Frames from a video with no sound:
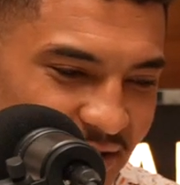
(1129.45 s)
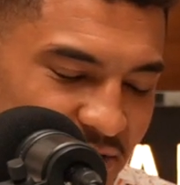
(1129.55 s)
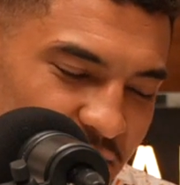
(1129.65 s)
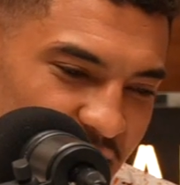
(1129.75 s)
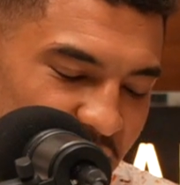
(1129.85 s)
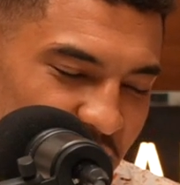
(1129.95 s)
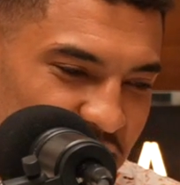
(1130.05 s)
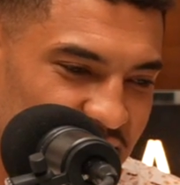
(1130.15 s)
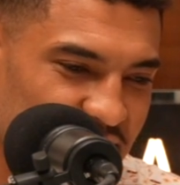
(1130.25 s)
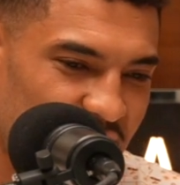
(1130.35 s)
the
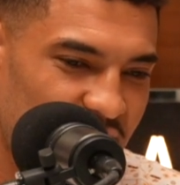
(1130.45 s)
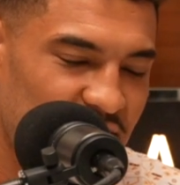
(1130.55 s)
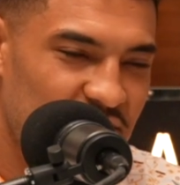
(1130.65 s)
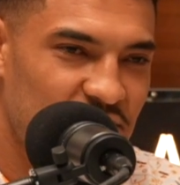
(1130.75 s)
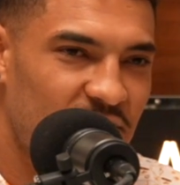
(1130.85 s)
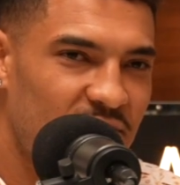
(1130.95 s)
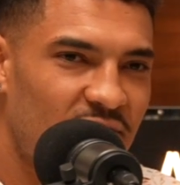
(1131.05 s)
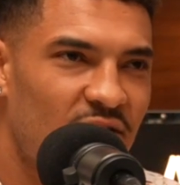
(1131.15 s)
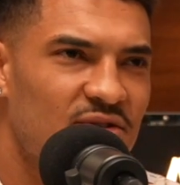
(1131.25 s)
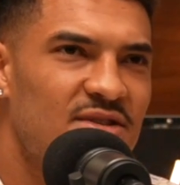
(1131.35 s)
Rams, Chargers, or if
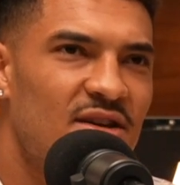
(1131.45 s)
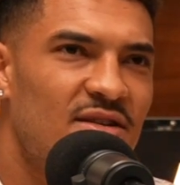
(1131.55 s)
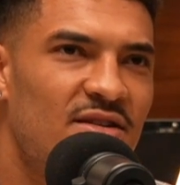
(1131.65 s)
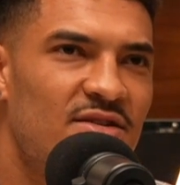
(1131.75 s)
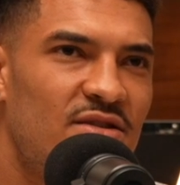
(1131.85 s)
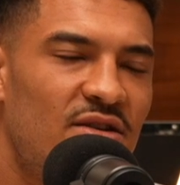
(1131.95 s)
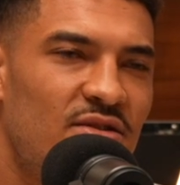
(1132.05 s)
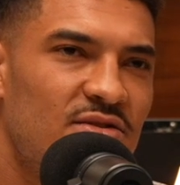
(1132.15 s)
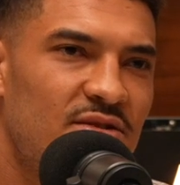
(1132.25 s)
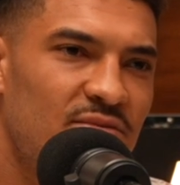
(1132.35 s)
I was saying the East
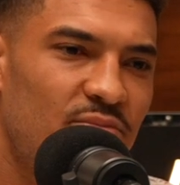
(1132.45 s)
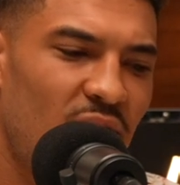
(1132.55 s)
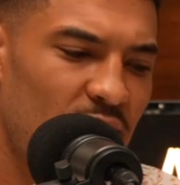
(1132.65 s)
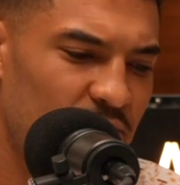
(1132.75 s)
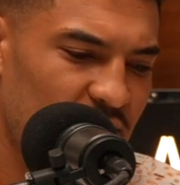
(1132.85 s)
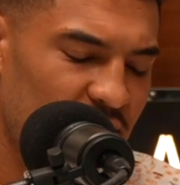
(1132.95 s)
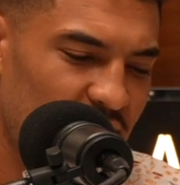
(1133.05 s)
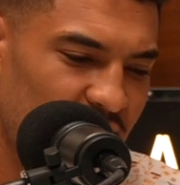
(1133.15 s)
Coast, probably